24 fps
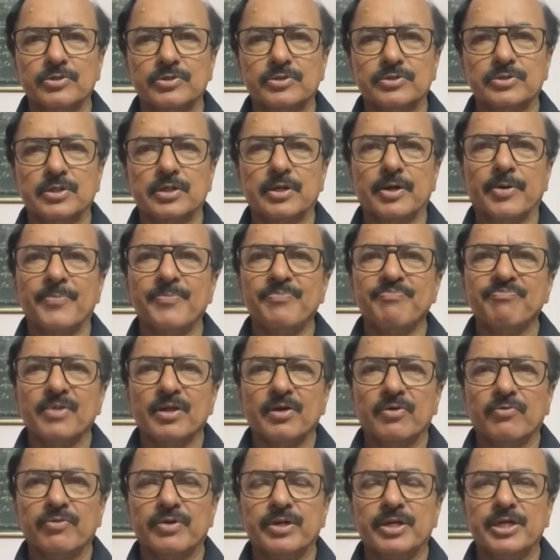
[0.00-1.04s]
course,
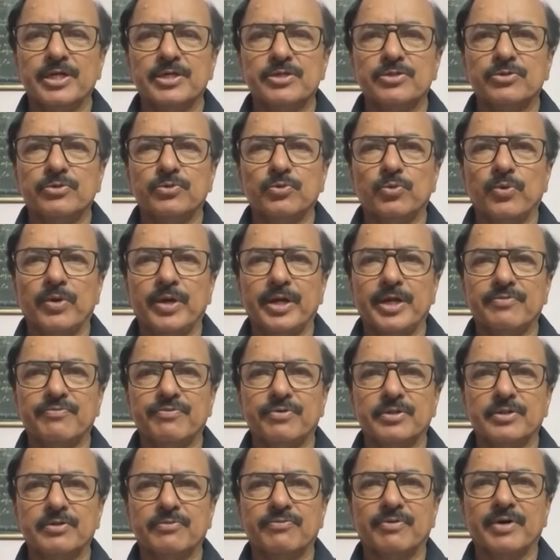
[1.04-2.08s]
we need to wait
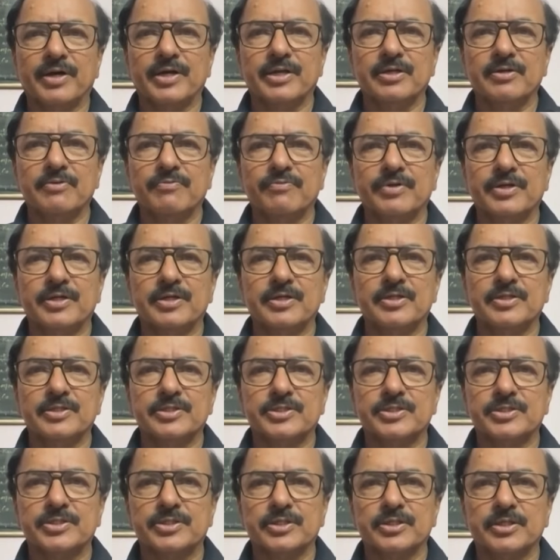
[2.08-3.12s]
for the final
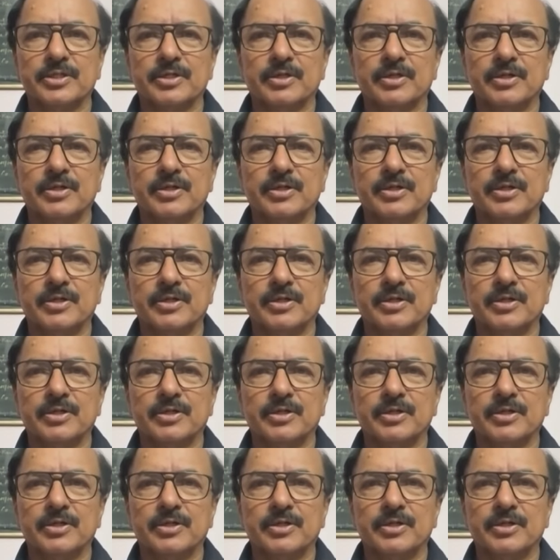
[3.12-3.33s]
figures,